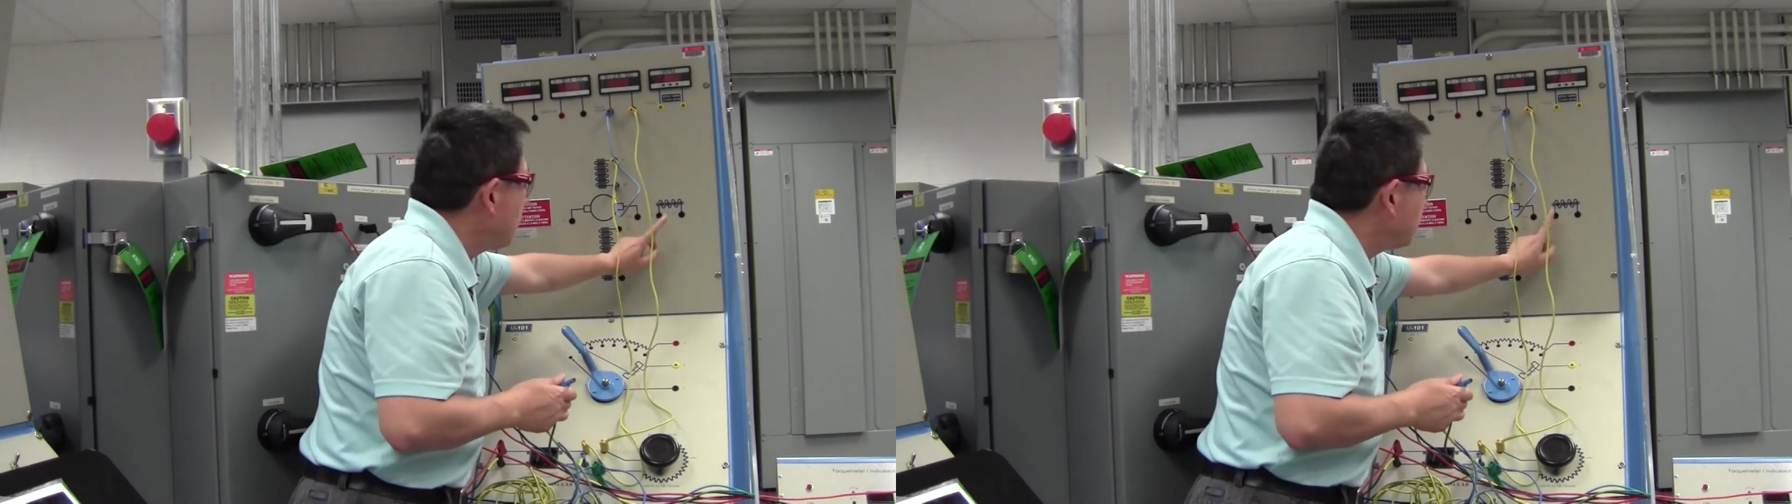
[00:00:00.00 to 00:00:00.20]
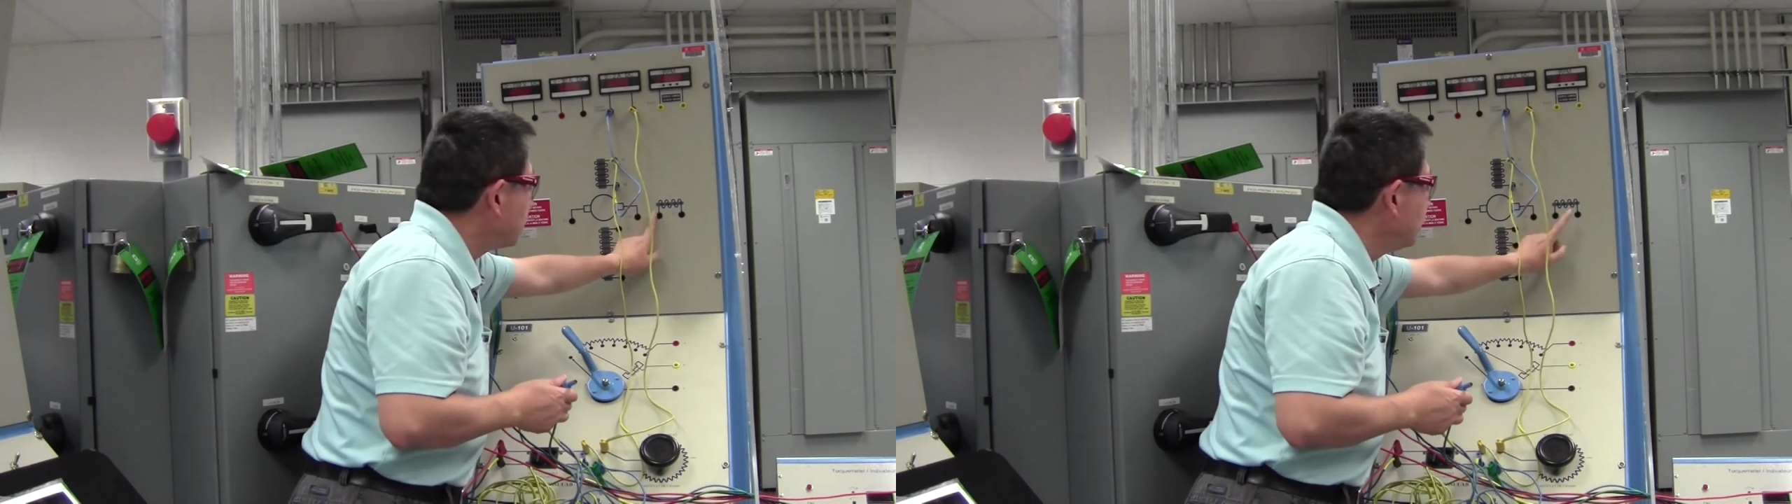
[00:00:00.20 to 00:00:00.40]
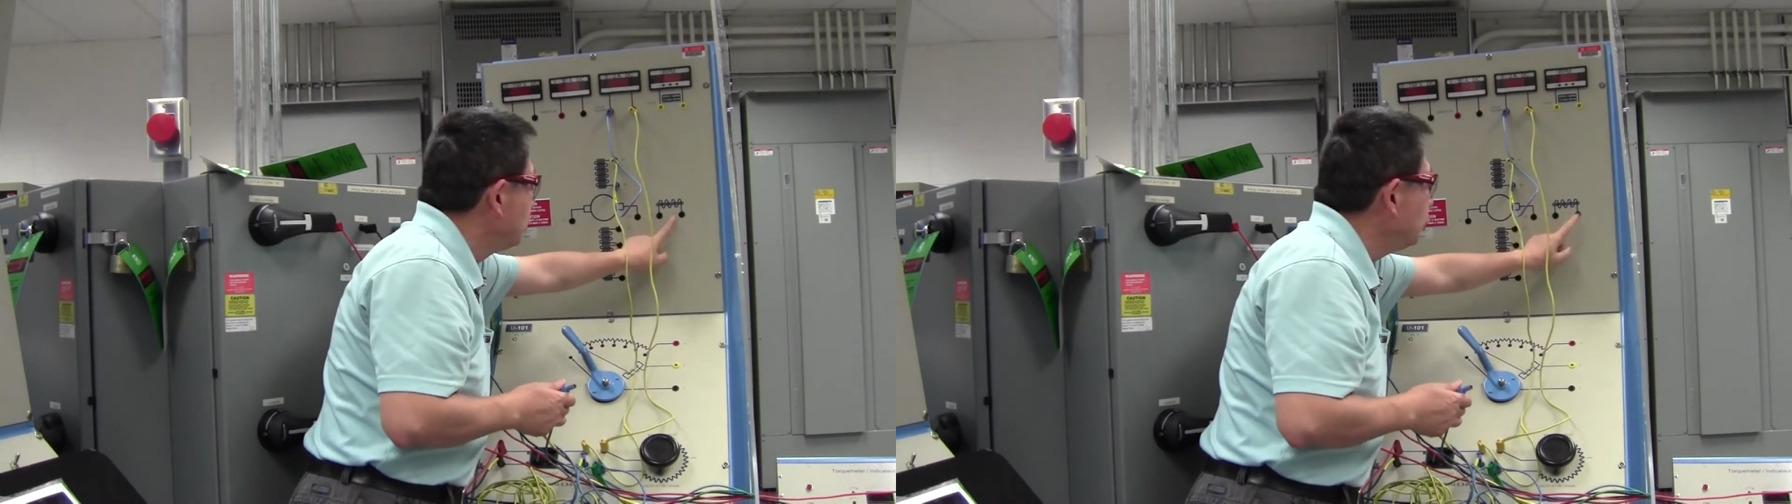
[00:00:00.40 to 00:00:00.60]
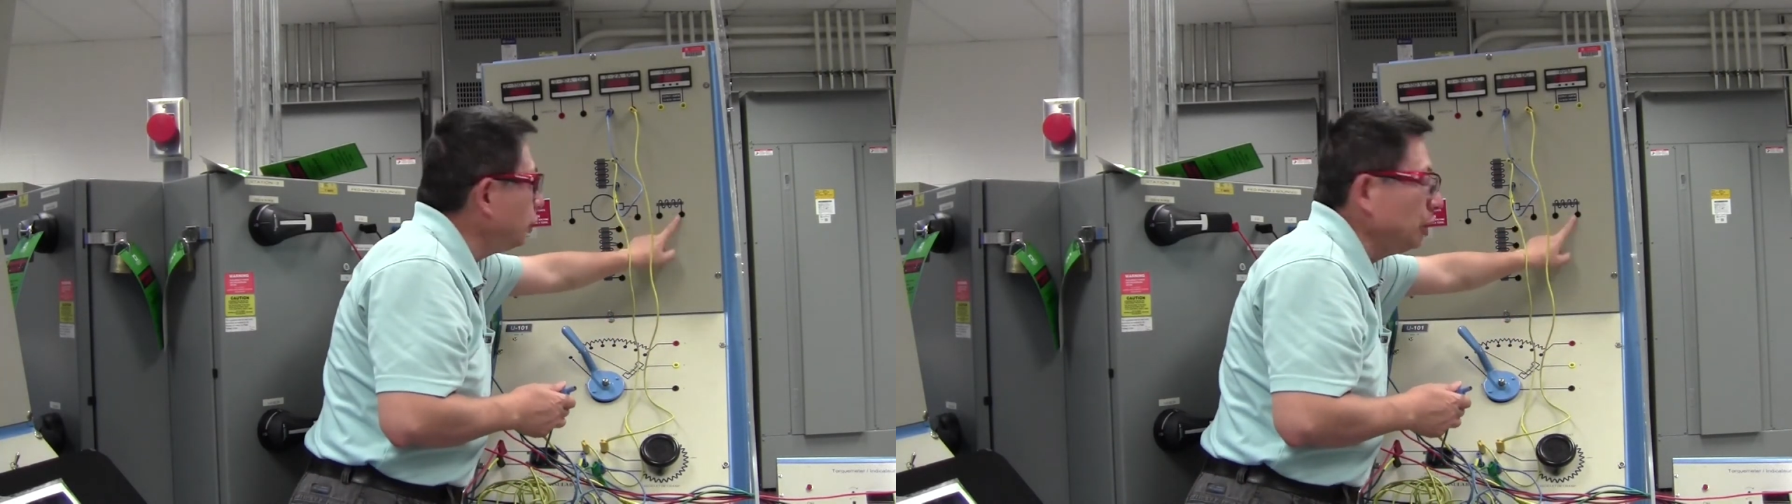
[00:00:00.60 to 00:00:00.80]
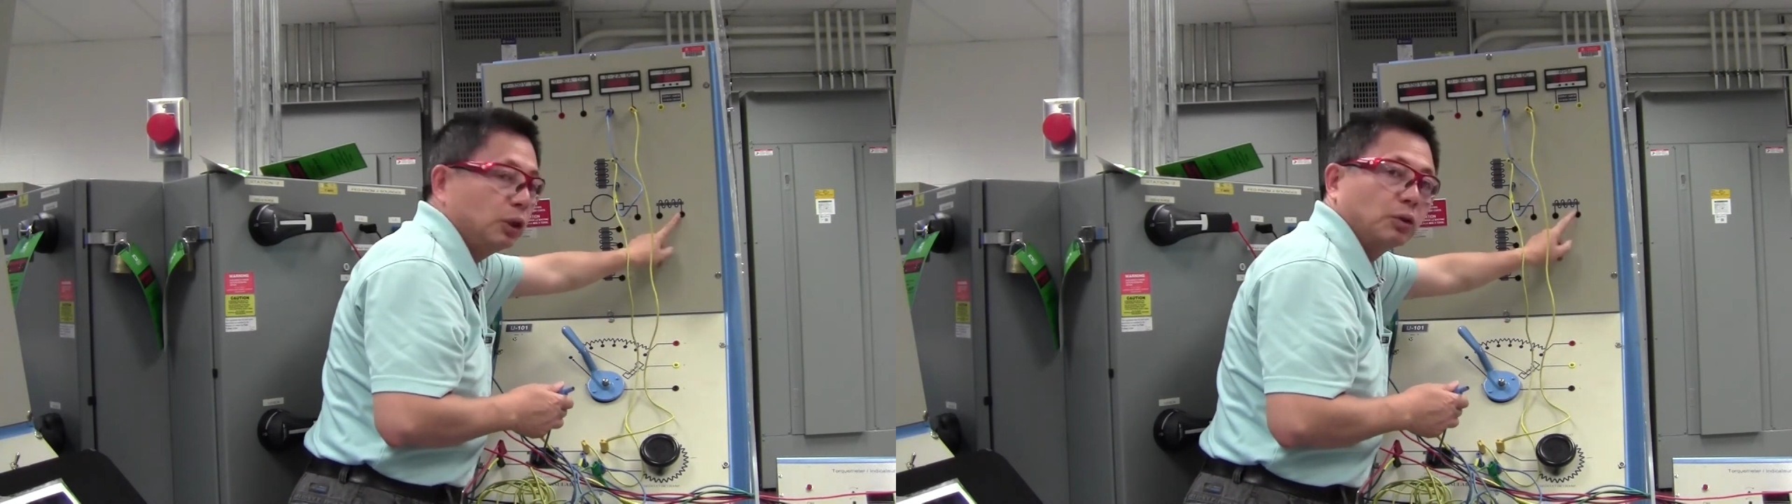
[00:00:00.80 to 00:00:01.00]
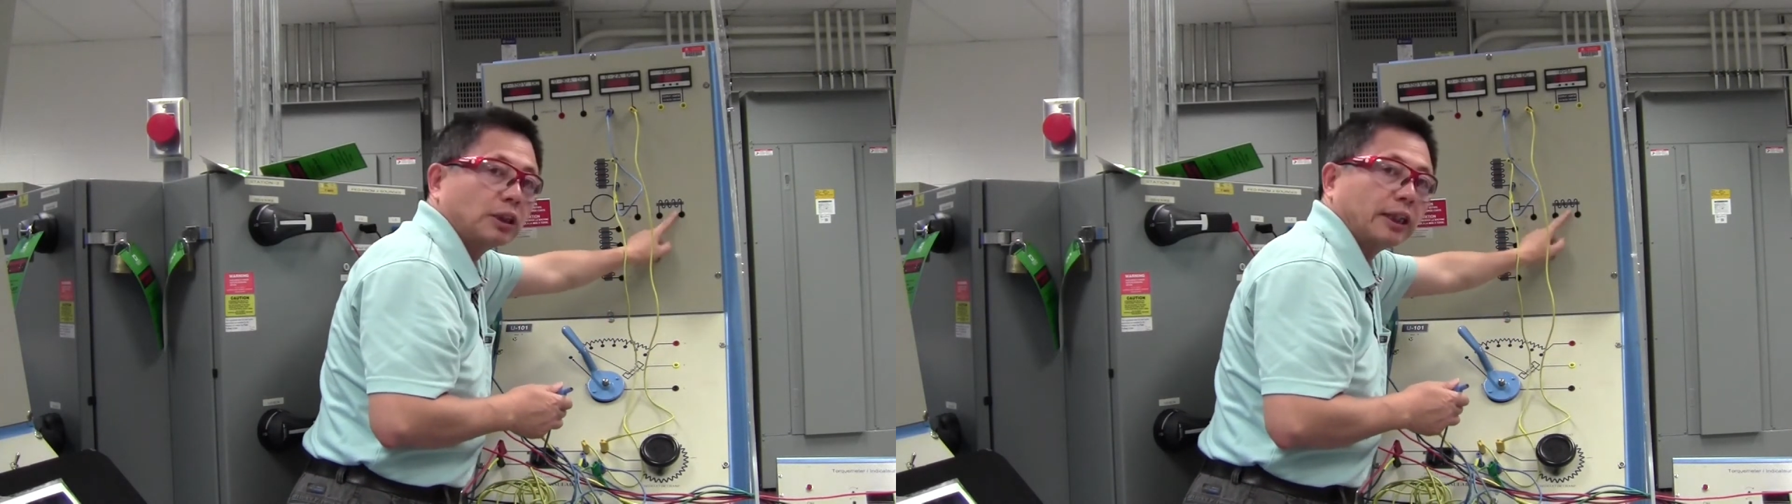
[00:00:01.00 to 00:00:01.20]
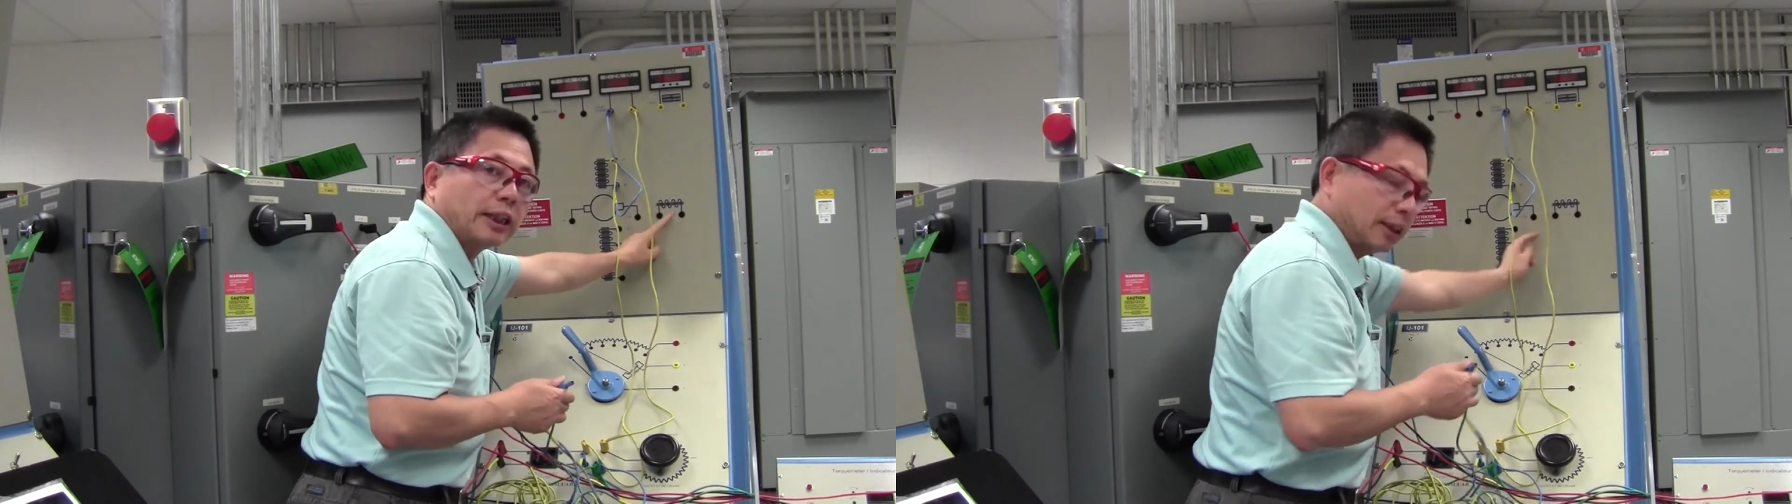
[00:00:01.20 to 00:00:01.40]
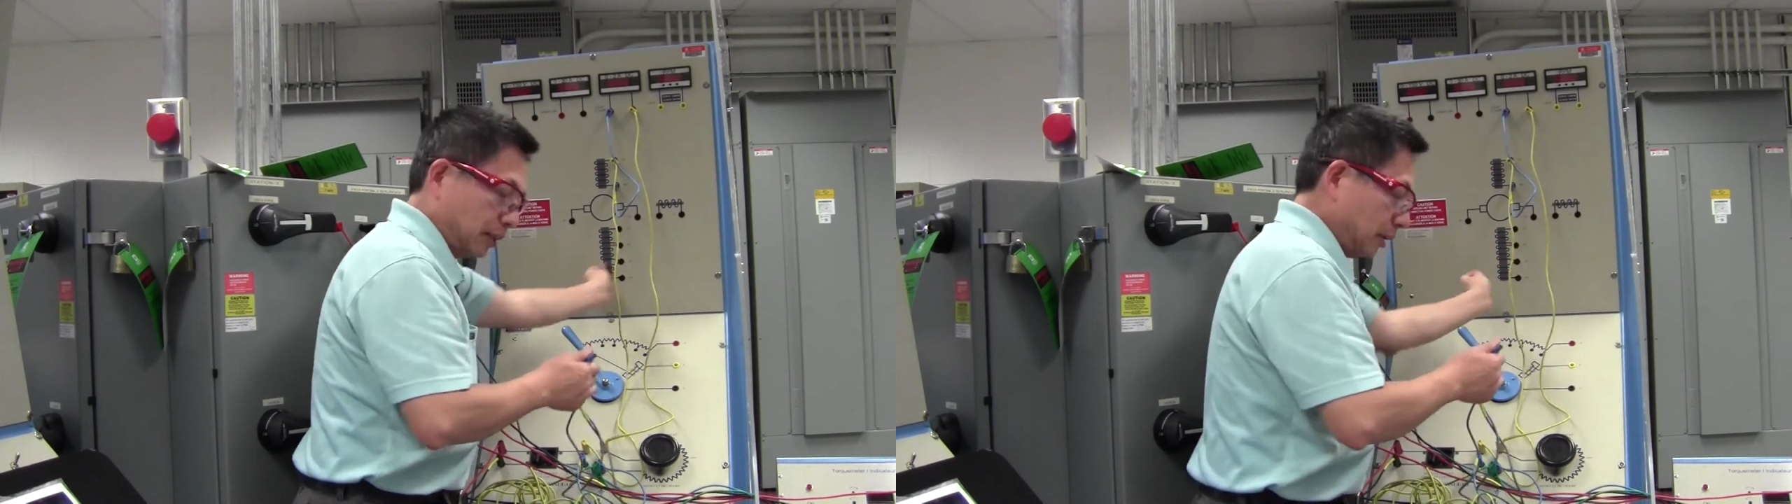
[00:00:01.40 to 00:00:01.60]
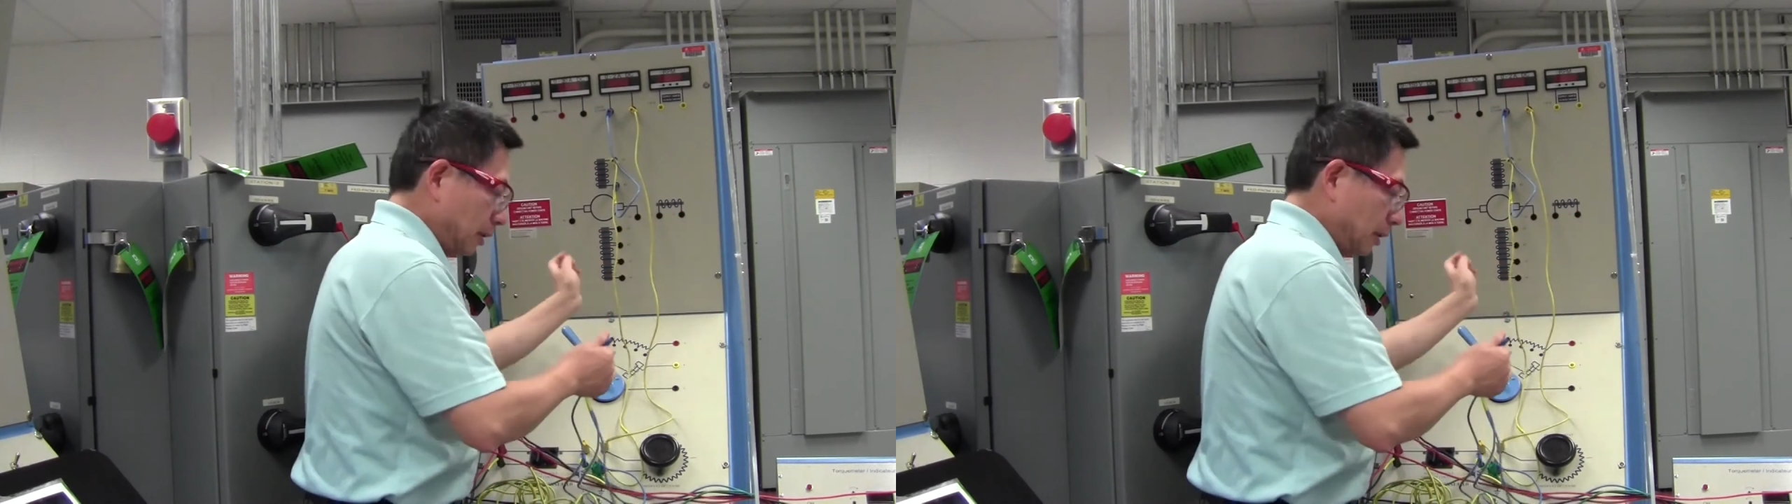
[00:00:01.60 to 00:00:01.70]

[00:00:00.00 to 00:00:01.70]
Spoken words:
but we do use the